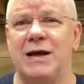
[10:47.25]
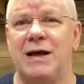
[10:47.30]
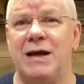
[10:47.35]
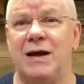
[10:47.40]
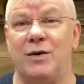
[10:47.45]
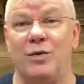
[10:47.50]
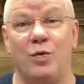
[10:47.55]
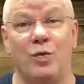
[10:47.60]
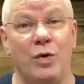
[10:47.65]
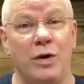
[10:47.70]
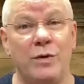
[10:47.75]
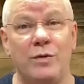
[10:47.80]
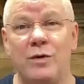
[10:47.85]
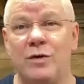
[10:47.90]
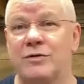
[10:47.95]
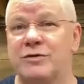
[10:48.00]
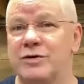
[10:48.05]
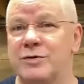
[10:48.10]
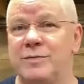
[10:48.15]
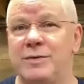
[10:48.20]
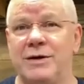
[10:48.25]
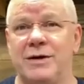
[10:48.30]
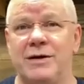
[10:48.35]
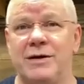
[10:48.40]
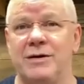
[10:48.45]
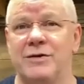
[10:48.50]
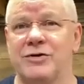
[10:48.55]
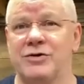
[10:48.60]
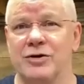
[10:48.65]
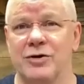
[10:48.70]
And we want to be
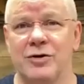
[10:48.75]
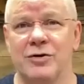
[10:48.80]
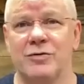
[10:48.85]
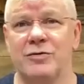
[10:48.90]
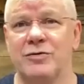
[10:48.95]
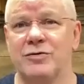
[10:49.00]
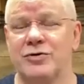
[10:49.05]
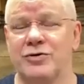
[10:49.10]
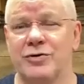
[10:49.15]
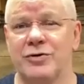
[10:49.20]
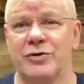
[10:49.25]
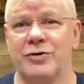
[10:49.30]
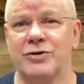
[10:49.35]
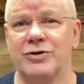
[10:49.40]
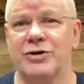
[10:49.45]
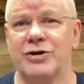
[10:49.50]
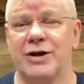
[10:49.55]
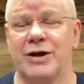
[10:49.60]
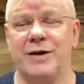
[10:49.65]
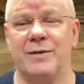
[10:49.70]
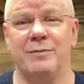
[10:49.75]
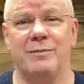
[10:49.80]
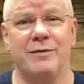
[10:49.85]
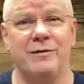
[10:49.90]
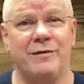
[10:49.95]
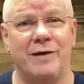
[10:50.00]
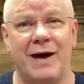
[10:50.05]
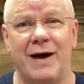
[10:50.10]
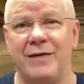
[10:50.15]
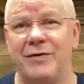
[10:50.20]
here as a local church that can
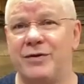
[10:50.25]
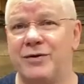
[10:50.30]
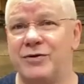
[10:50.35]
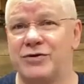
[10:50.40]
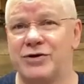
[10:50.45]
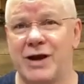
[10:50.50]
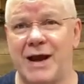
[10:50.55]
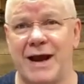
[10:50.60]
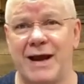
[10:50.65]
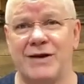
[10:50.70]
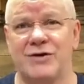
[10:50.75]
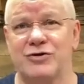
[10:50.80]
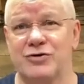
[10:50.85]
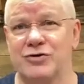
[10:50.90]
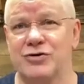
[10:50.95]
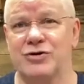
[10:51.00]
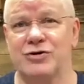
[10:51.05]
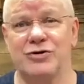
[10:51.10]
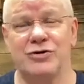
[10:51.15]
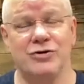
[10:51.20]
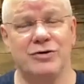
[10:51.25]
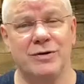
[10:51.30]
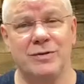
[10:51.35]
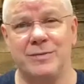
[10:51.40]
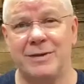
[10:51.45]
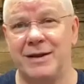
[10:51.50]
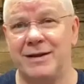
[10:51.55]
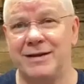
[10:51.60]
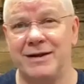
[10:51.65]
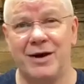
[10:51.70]
provide those answers to them,
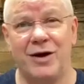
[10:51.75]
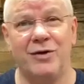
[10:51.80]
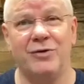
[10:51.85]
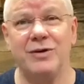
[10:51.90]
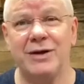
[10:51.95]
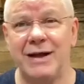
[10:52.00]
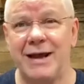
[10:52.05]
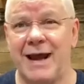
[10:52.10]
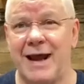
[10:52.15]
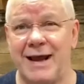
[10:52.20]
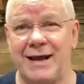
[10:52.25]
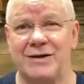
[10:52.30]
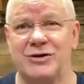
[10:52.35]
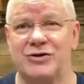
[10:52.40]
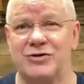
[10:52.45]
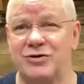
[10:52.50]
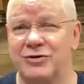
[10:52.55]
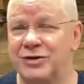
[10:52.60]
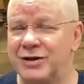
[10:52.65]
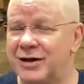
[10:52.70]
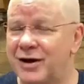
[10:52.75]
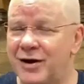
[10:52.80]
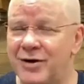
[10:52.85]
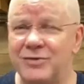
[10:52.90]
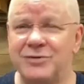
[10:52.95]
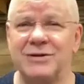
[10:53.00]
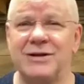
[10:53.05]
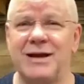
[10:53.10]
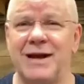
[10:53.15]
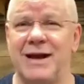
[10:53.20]
that the only answer
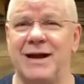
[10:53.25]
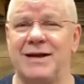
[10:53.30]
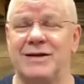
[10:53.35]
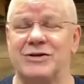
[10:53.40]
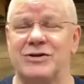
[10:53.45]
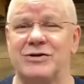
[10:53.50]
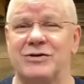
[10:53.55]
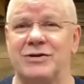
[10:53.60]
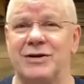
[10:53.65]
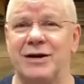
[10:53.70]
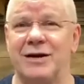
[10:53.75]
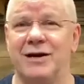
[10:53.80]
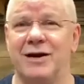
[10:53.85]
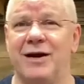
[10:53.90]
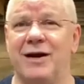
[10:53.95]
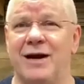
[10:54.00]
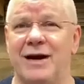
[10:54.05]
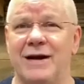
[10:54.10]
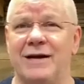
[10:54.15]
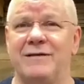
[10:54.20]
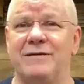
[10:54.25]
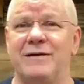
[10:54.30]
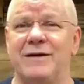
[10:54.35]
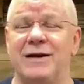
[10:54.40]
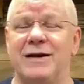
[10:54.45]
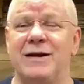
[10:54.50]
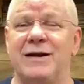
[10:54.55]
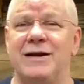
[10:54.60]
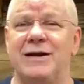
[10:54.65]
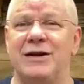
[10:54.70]
in life
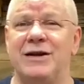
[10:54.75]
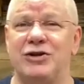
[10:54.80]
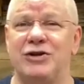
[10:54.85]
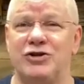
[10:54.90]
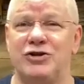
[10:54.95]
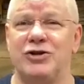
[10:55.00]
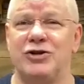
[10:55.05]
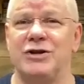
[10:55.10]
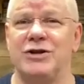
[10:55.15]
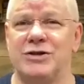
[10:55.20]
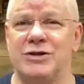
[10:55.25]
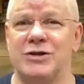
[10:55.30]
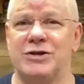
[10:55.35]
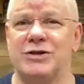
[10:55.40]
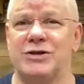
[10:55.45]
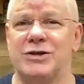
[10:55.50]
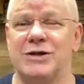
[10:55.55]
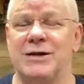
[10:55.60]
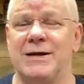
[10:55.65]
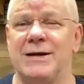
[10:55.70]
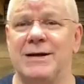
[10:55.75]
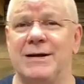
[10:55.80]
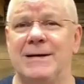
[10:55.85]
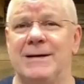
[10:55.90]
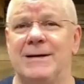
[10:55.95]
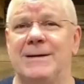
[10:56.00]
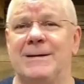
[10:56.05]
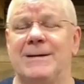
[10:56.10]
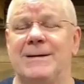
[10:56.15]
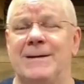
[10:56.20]
is Jesus.
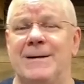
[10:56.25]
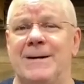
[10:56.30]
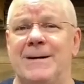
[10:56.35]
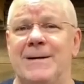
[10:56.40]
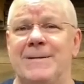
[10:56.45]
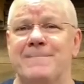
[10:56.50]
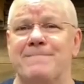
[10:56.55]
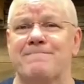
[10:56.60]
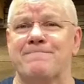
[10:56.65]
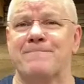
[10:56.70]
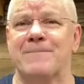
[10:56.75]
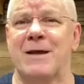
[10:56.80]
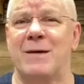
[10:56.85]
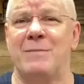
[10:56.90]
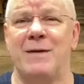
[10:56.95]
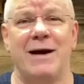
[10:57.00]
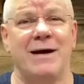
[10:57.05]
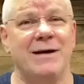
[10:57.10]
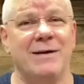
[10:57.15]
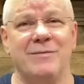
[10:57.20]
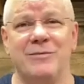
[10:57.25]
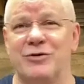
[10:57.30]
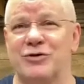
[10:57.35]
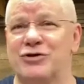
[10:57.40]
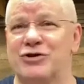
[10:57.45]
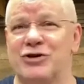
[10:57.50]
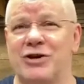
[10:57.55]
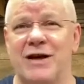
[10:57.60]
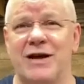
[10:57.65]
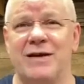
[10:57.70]
By him they're
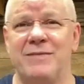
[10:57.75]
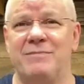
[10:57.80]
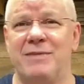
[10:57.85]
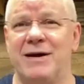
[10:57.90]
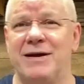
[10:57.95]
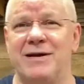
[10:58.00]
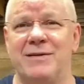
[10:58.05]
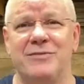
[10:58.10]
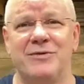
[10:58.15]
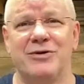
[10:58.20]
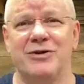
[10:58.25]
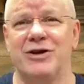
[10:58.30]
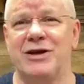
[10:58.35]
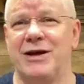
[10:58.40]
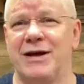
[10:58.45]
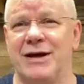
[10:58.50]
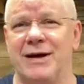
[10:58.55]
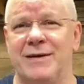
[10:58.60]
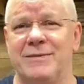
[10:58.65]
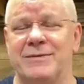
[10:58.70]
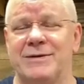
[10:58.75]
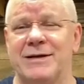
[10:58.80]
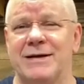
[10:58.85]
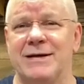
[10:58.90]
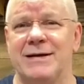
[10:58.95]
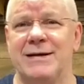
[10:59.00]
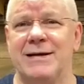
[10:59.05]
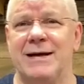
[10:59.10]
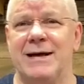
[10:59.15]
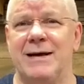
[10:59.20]
saved, by him they're kept,
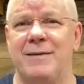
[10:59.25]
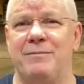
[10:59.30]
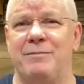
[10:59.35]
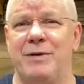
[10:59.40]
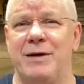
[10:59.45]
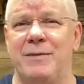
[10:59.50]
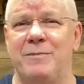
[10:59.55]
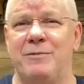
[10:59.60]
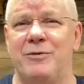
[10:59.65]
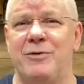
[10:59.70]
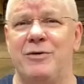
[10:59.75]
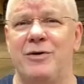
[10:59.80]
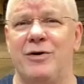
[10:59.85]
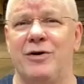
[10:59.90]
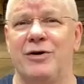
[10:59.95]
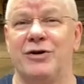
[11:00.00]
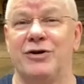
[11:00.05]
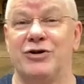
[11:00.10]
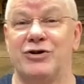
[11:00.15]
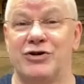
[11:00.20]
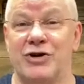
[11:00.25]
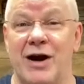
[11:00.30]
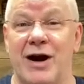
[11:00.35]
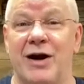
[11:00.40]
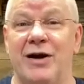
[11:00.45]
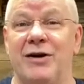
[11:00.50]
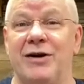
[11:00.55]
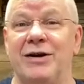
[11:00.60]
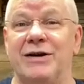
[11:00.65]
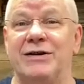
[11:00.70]
and people are
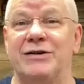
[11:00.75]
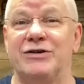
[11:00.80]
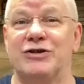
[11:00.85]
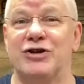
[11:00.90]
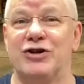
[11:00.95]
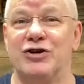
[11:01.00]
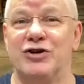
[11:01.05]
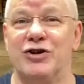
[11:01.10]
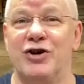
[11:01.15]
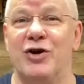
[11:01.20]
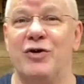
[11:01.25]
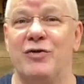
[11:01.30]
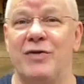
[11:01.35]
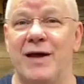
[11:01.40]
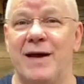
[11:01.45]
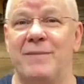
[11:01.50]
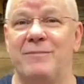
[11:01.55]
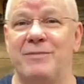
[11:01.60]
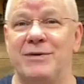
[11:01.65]
desiring to know that